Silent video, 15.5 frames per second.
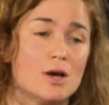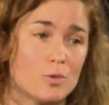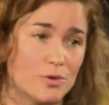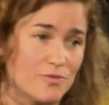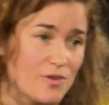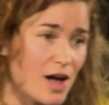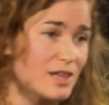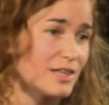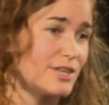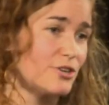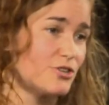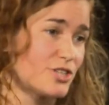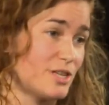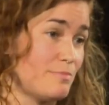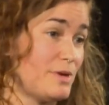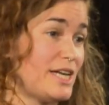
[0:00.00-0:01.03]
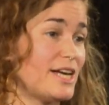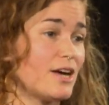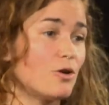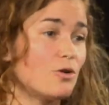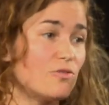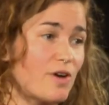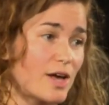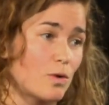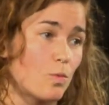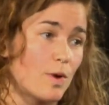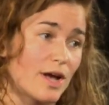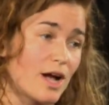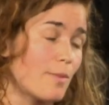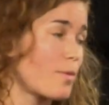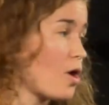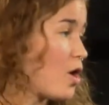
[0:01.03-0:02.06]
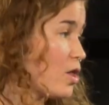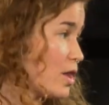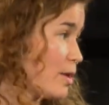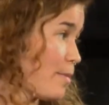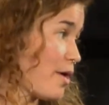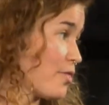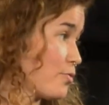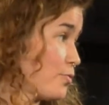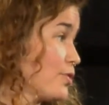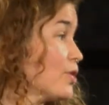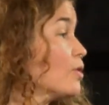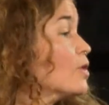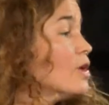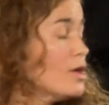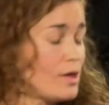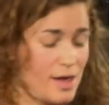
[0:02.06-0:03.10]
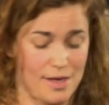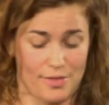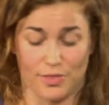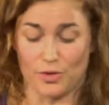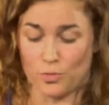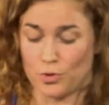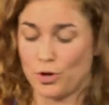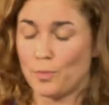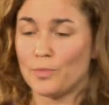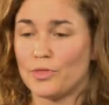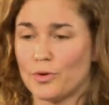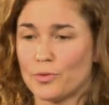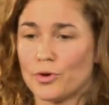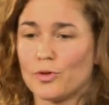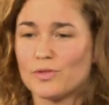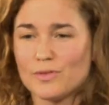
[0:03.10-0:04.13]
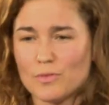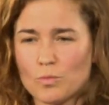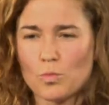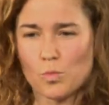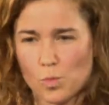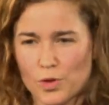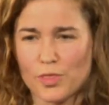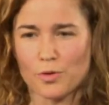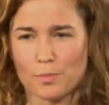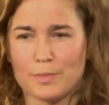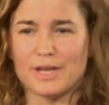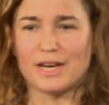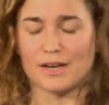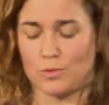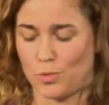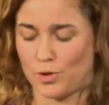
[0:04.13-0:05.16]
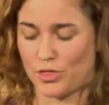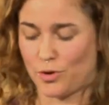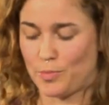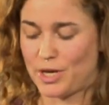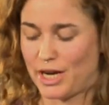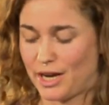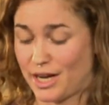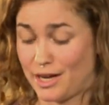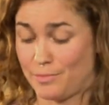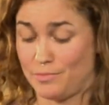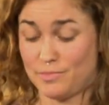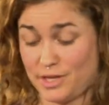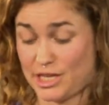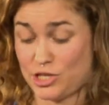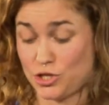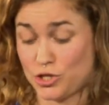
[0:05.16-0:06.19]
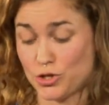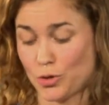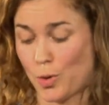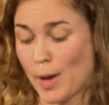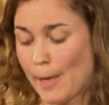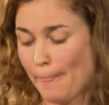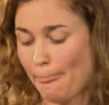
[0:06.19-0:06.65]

We've got leaders in media who've had a wake-up call about what their media can do.